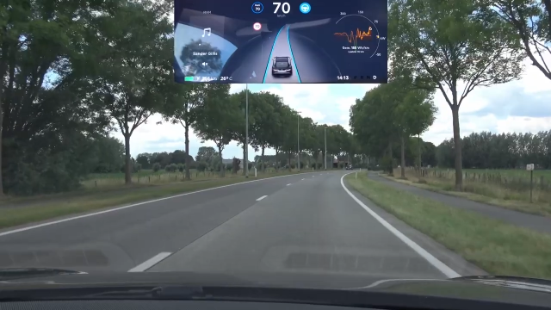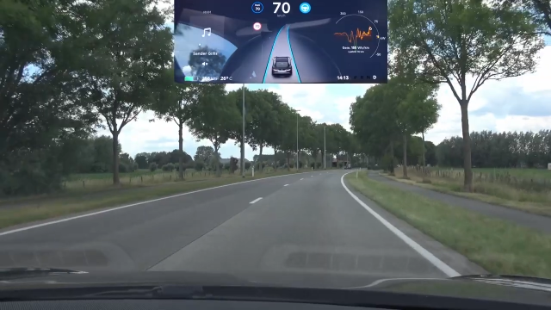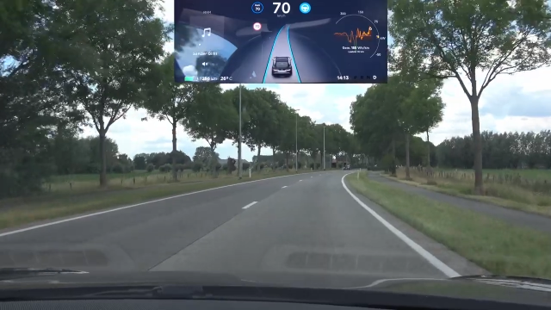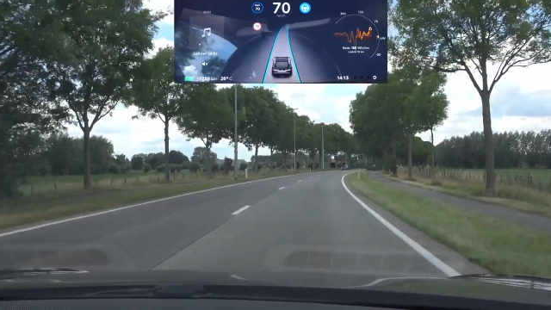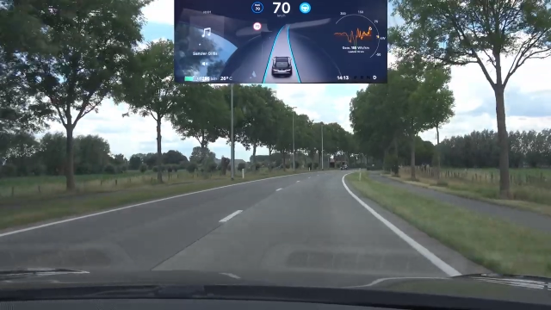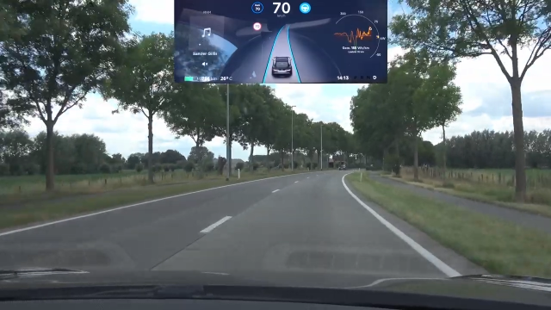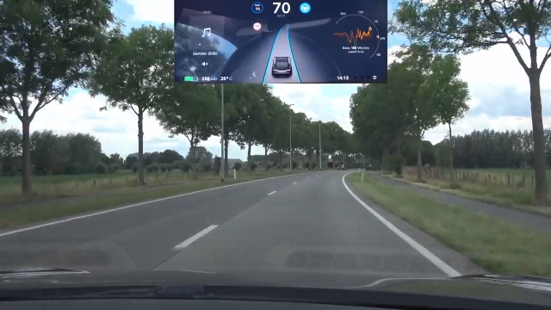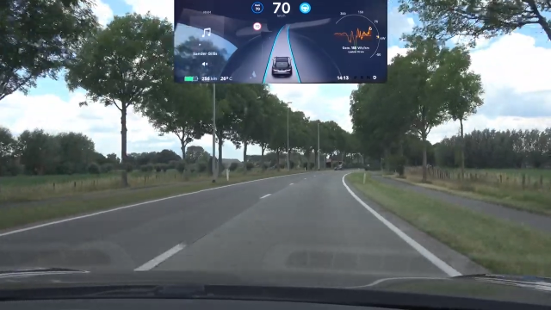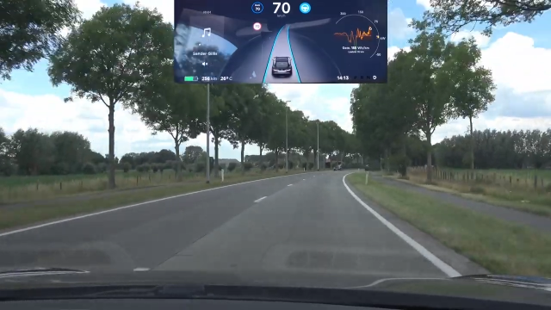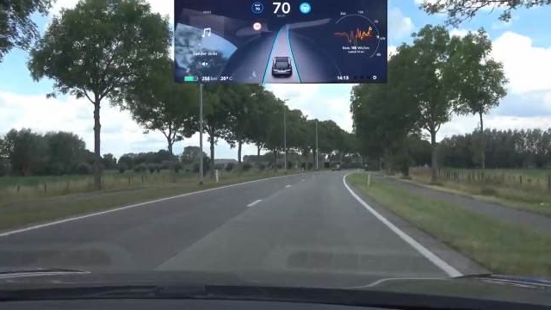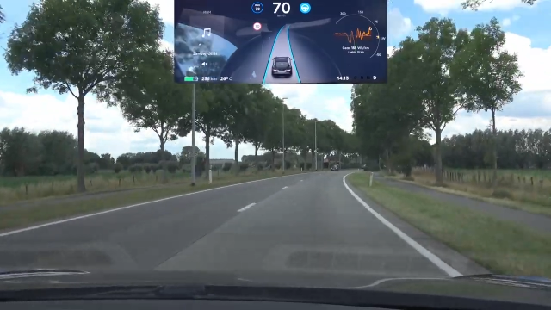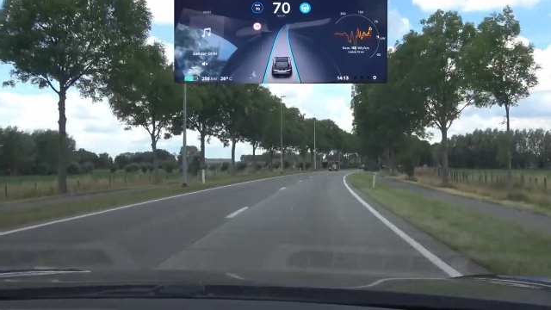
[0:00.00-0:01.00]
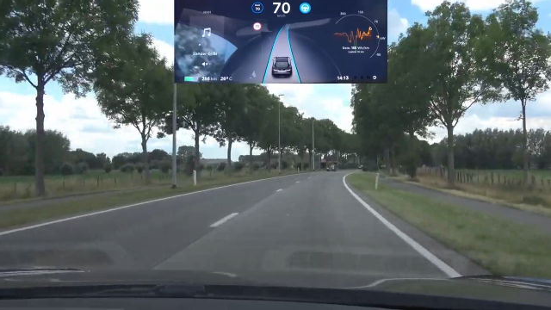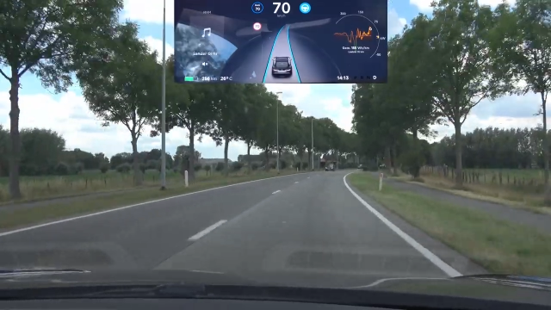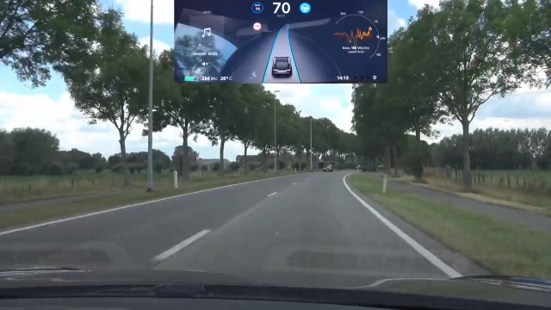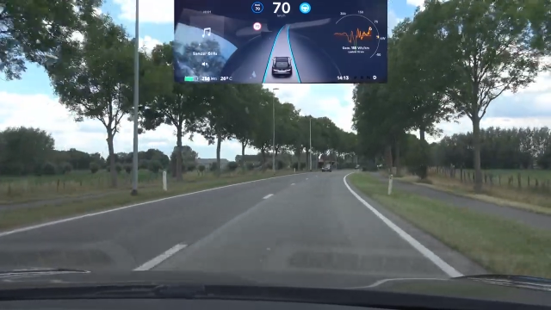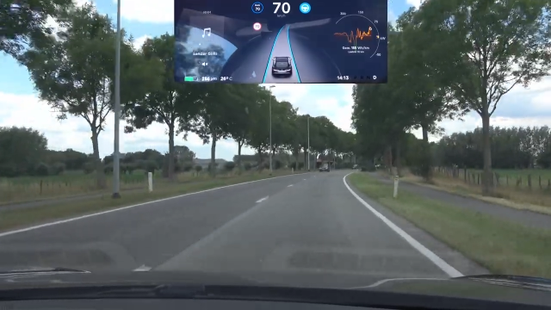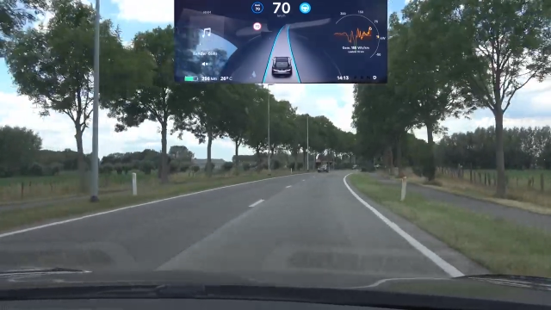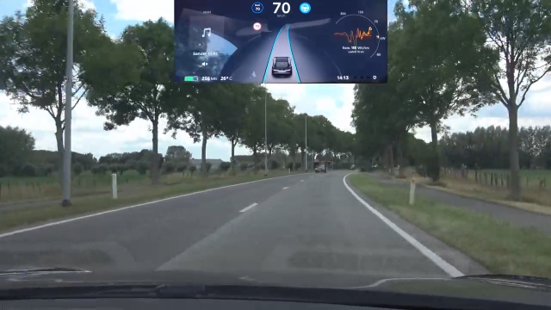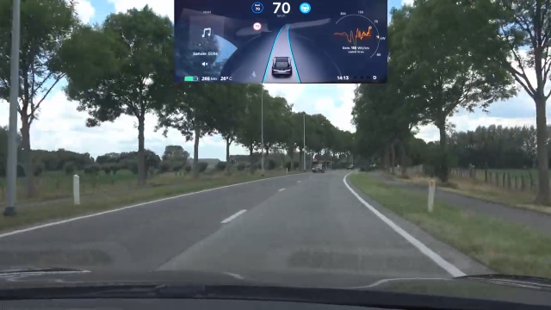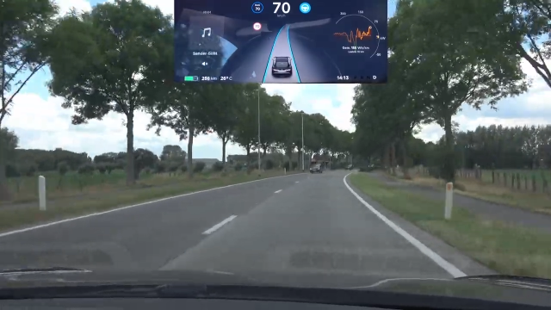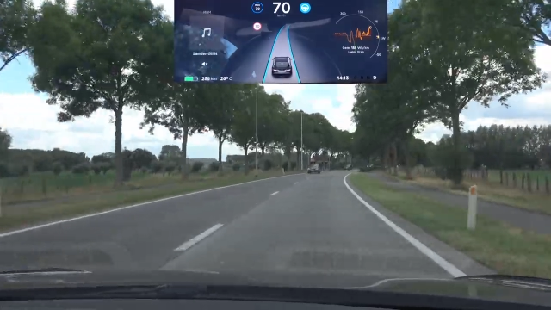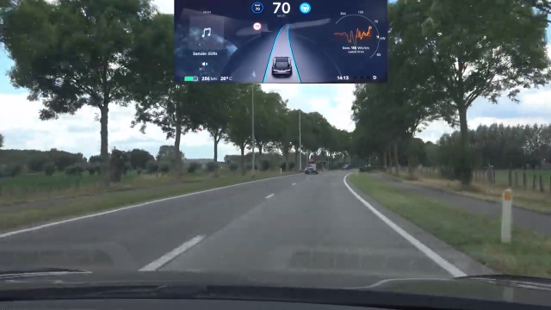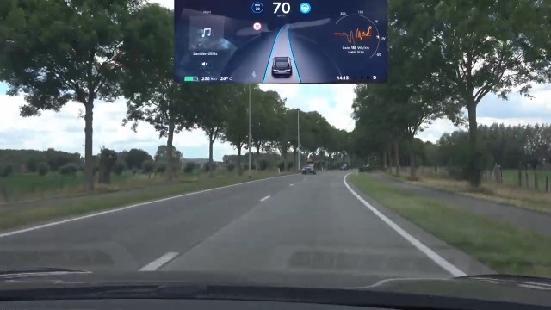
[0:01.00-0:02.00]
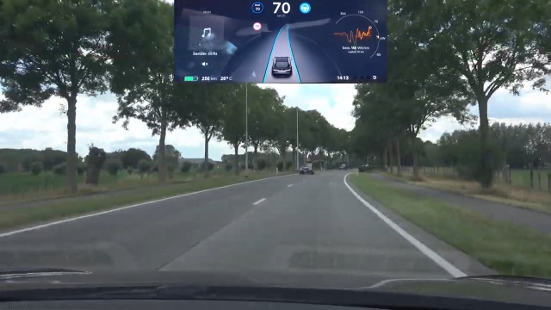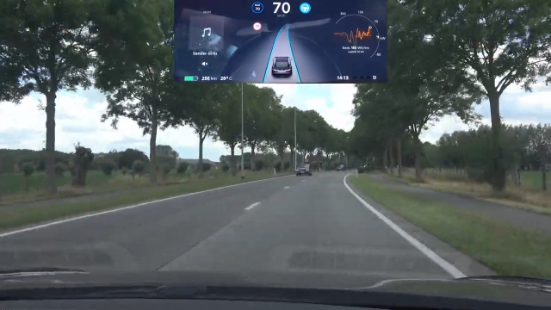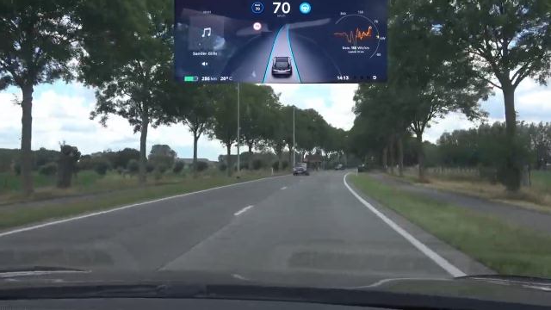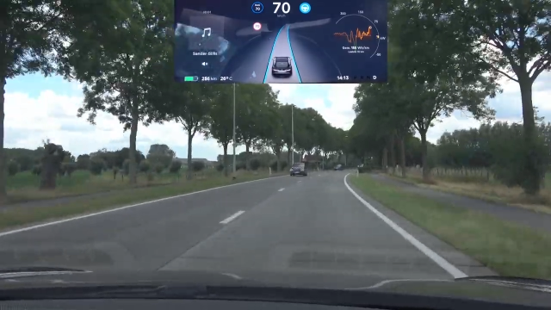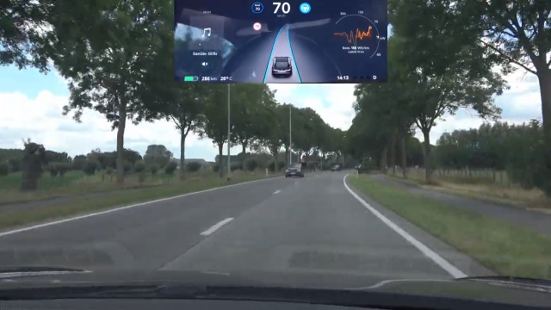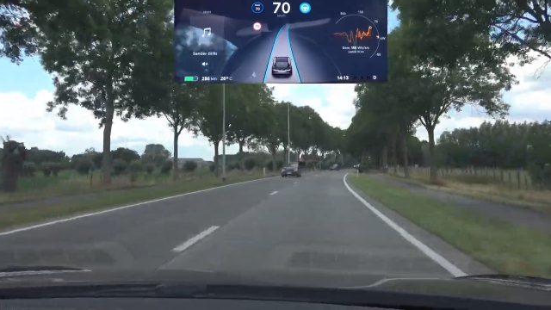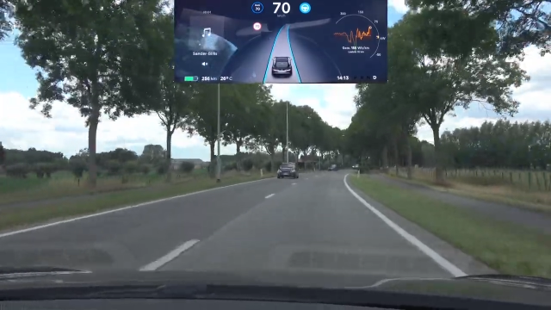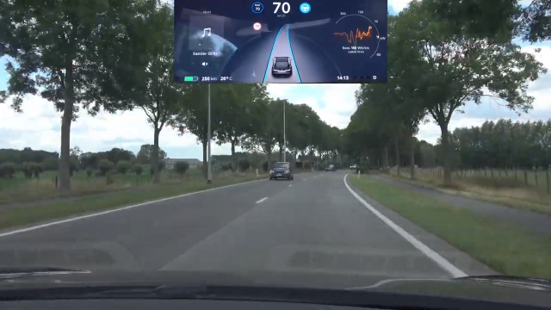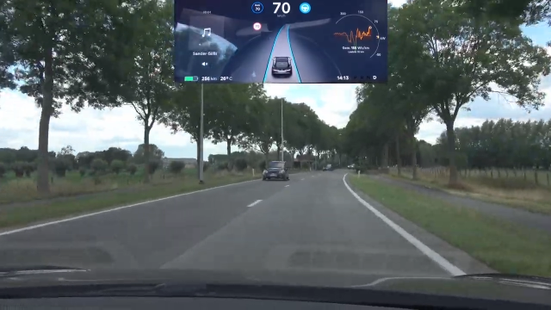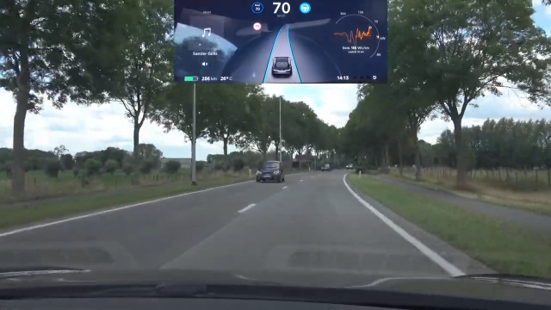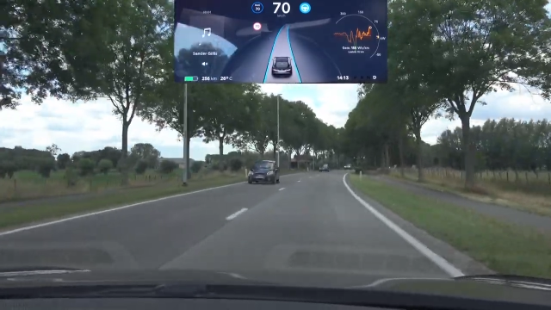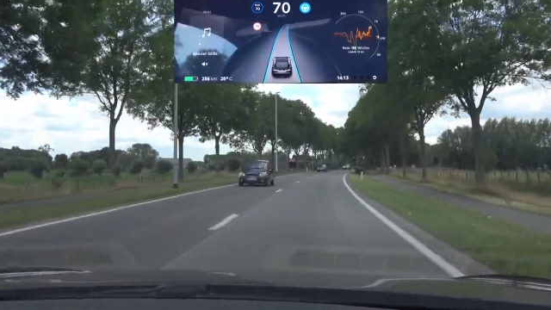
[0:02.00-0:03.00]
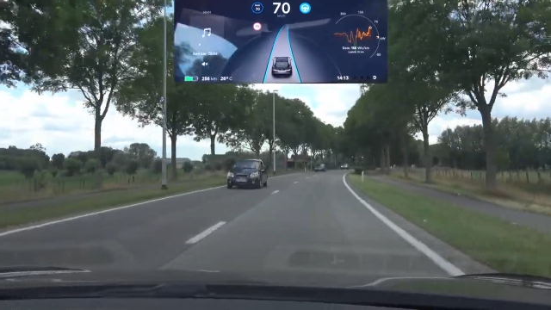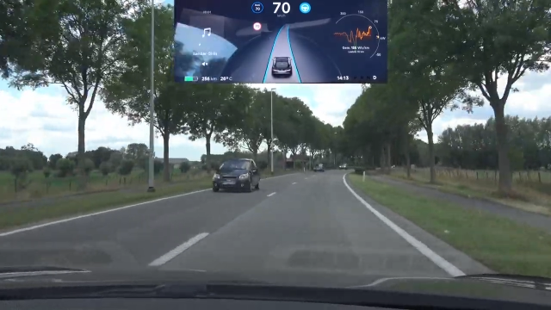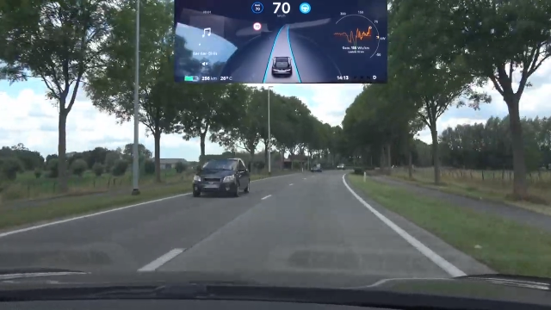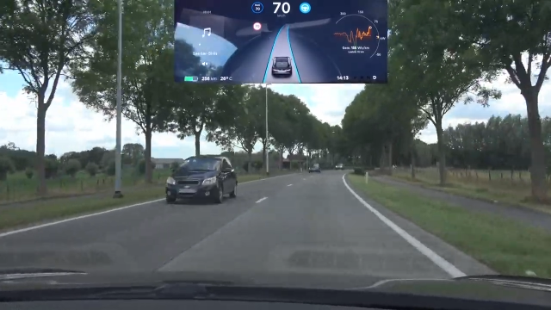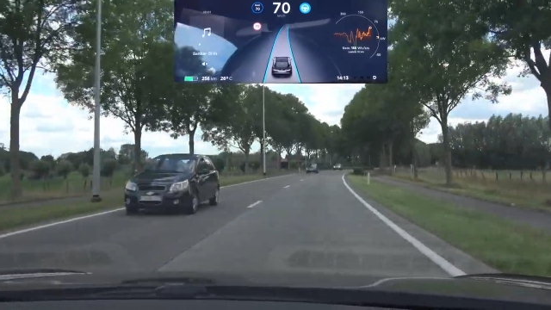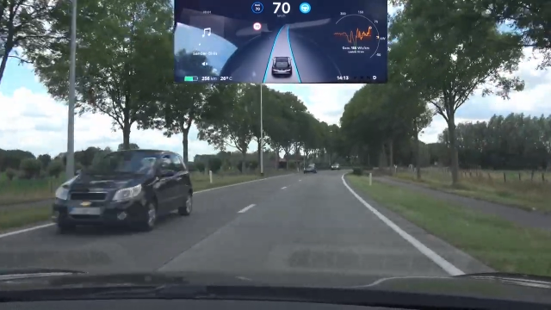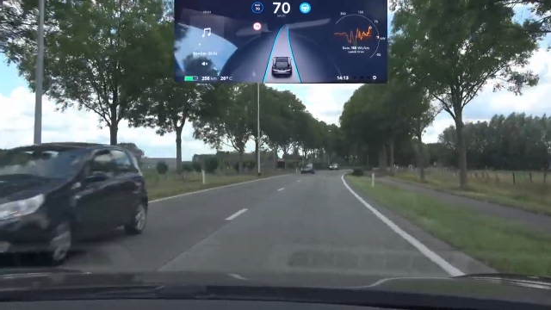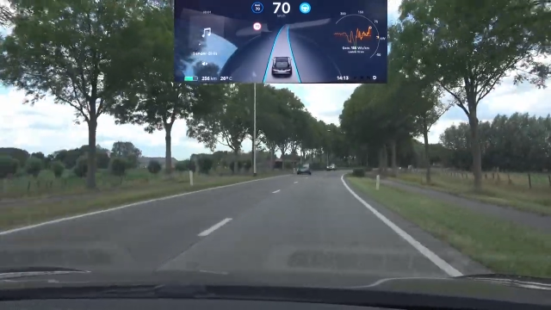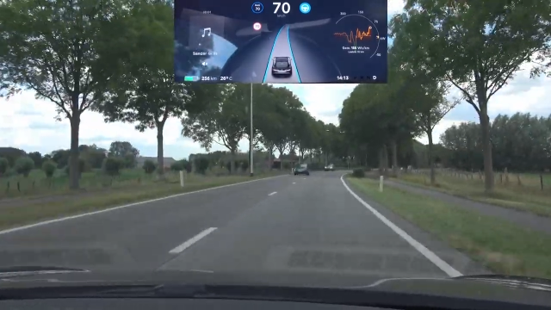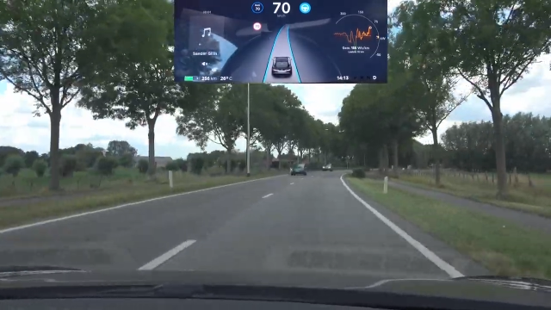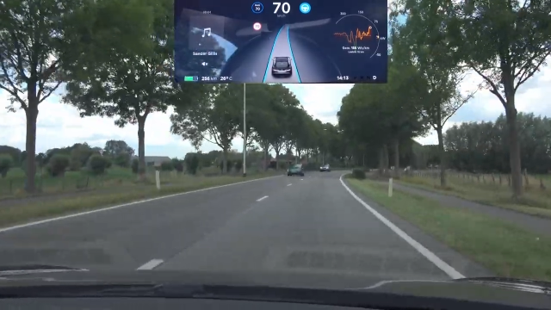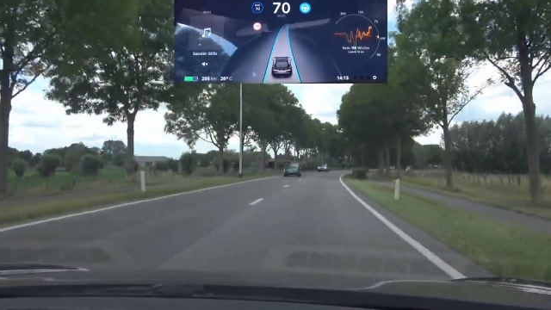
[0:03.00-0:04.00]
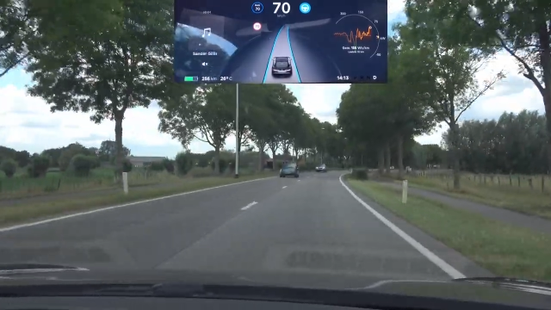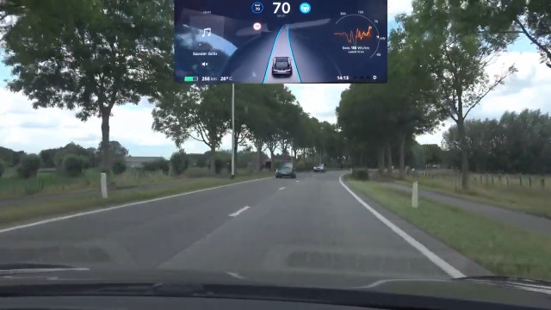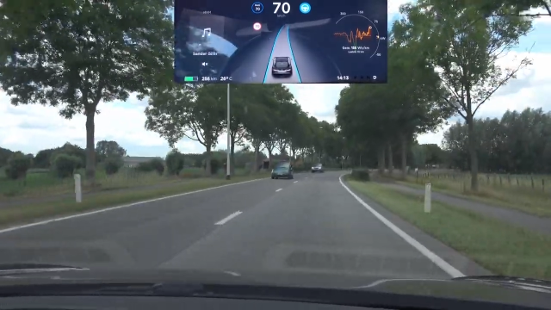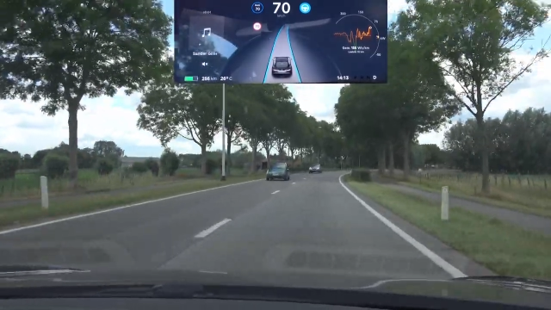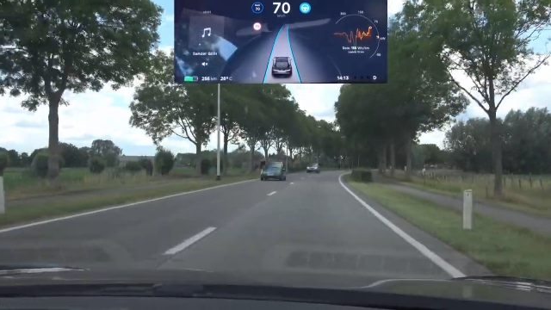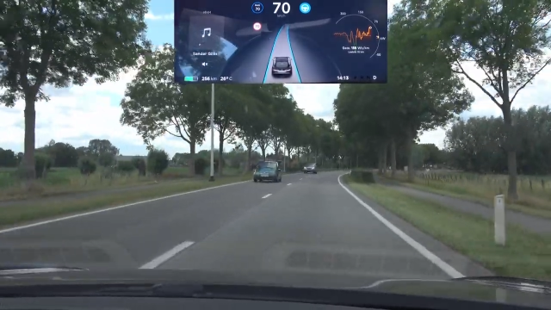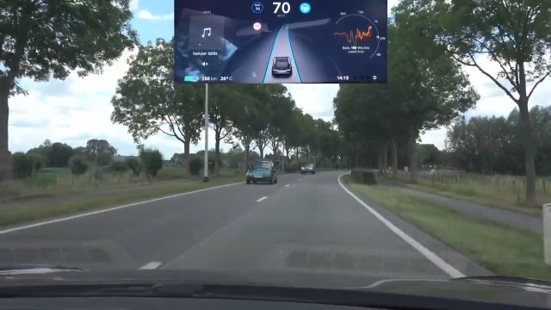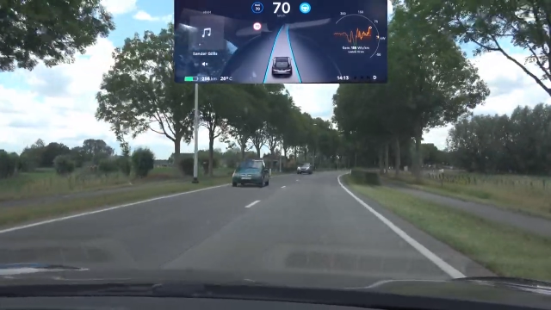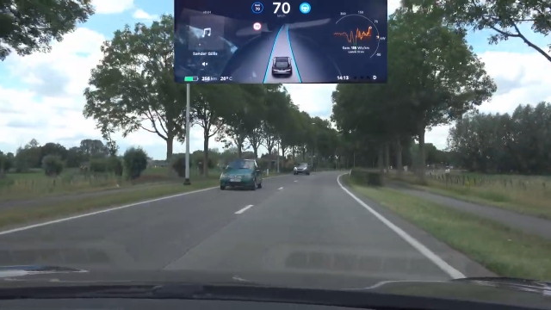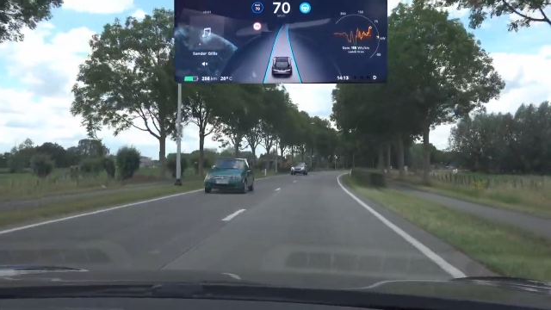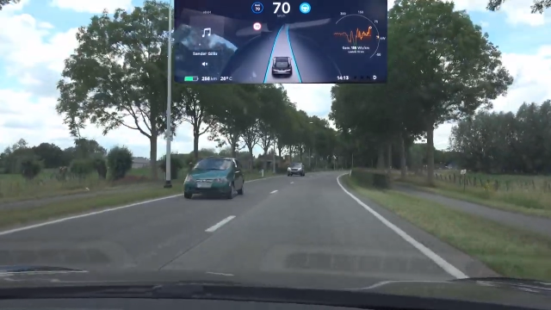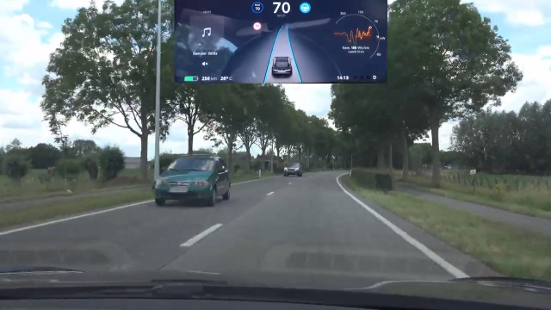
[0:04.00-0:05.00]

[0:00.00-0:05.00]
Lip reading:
No face is visible, so there are no lips to read.